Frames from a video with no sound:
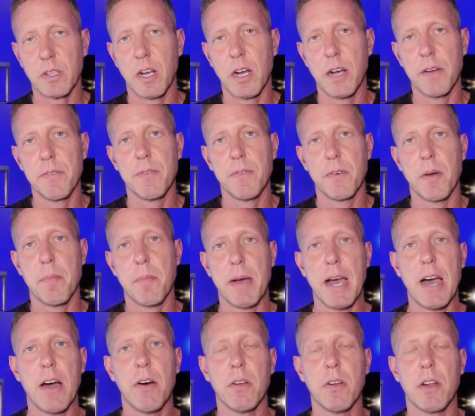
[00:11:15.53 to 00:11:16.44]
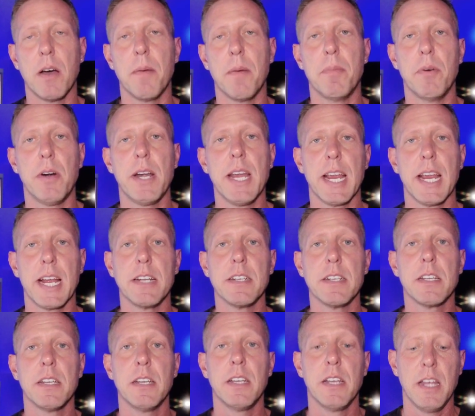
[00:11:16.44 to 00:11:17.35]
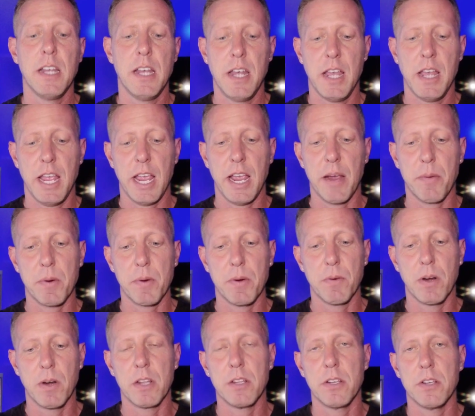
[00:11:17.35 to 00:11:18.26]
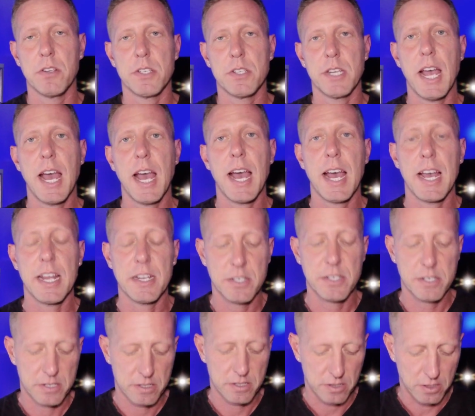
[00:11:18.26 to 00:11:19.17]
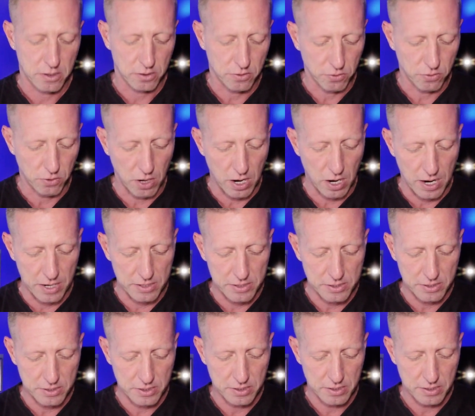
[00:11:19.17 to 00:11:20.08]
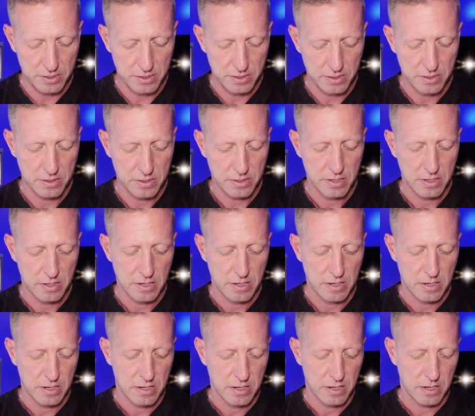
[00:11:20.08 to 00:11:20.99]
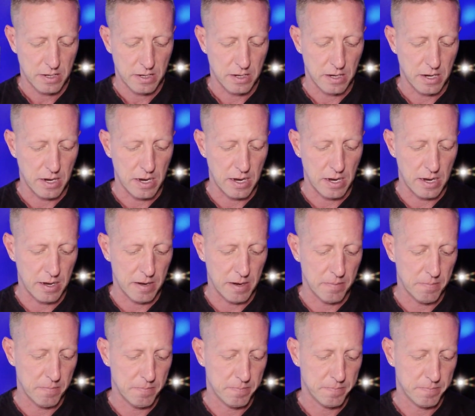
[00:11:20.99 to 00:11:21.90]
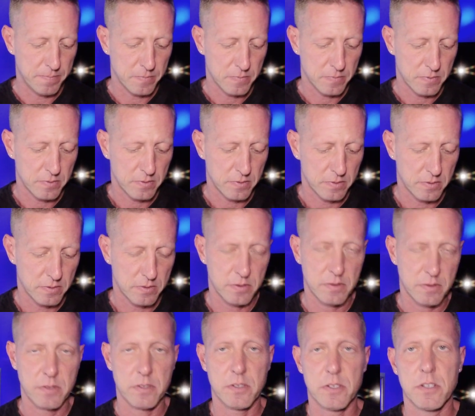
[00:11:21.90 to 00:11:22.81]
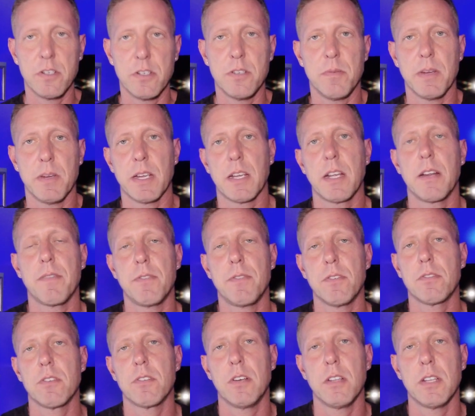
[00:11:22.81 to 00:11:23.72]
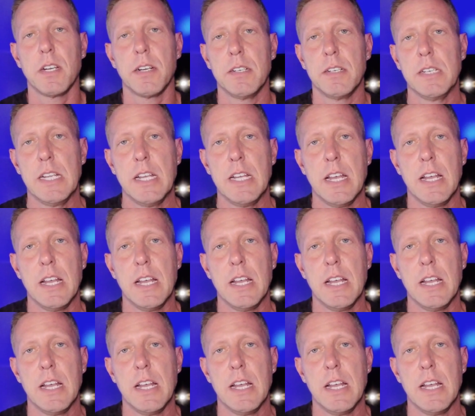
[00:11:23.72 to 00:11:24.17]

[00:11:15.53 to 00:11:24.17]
of about a brand. And we run those ads across um, excuse me, I got a phone call there